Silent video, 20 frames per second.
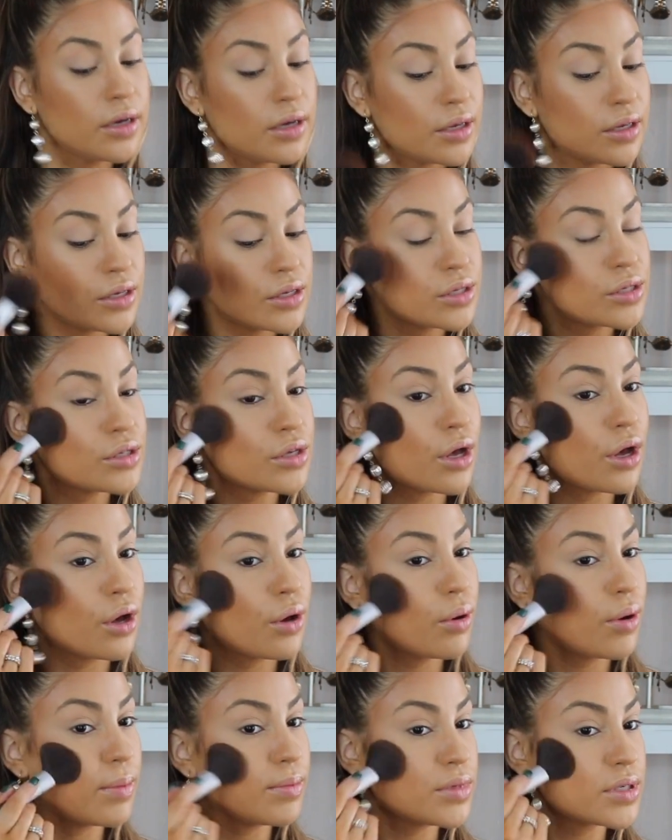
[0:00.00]
So
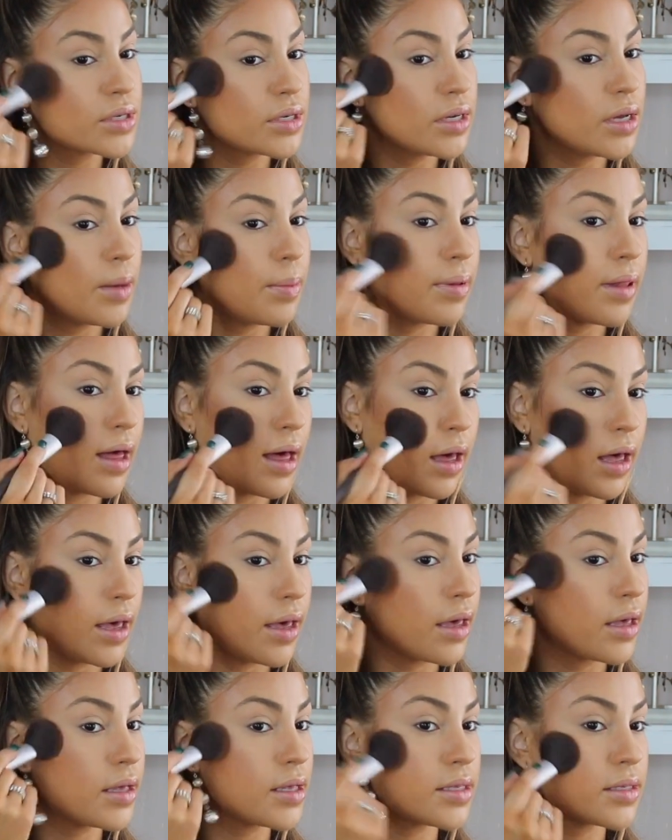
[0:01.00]
I'm just going to
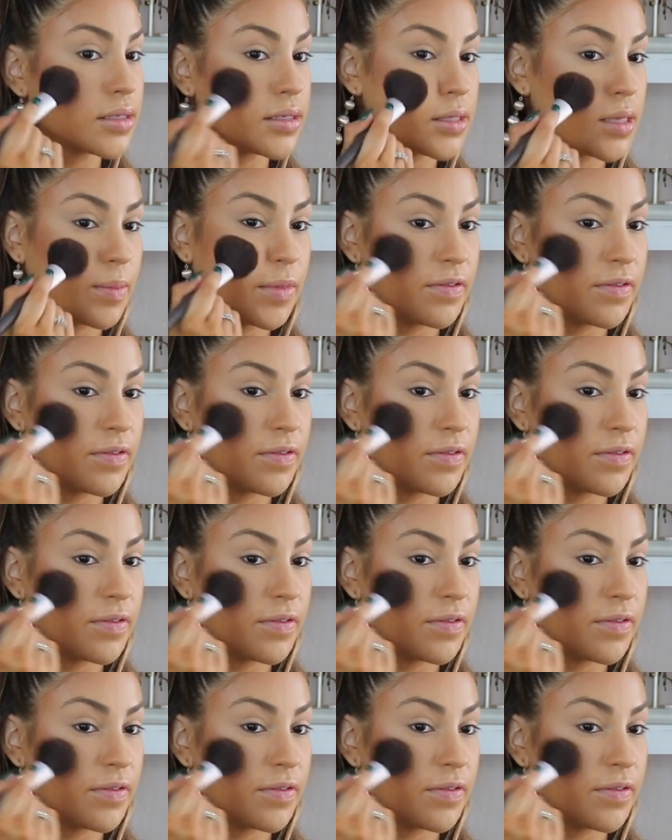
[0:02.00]
apply some of